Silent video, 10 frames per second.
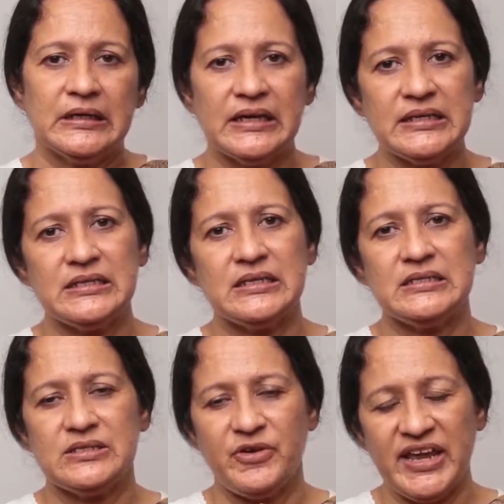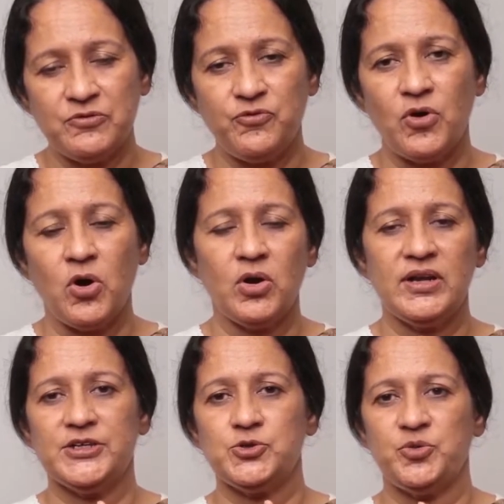It is rainfall,
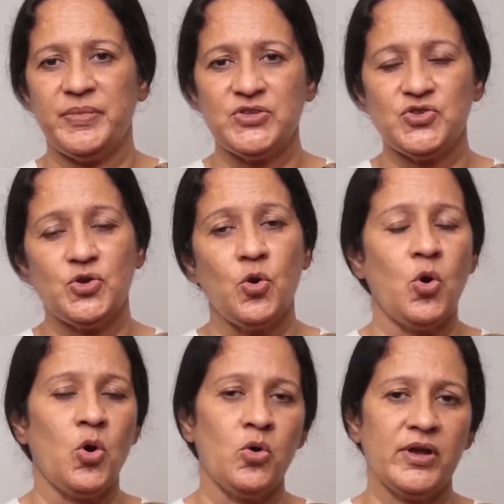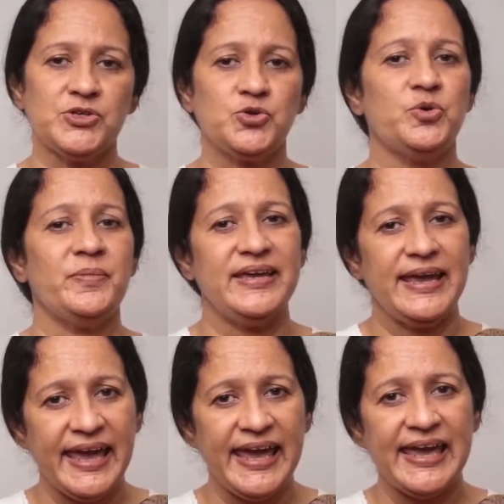it could be snow, it could be
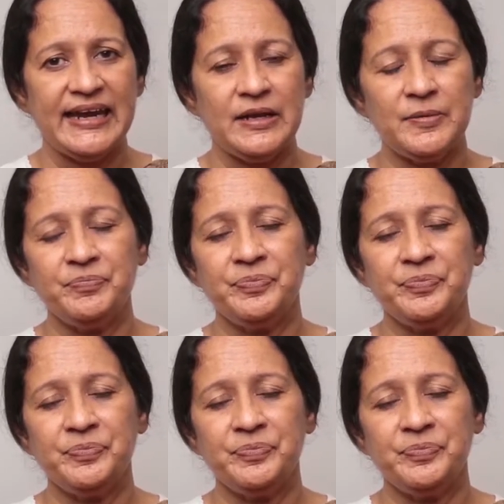hail.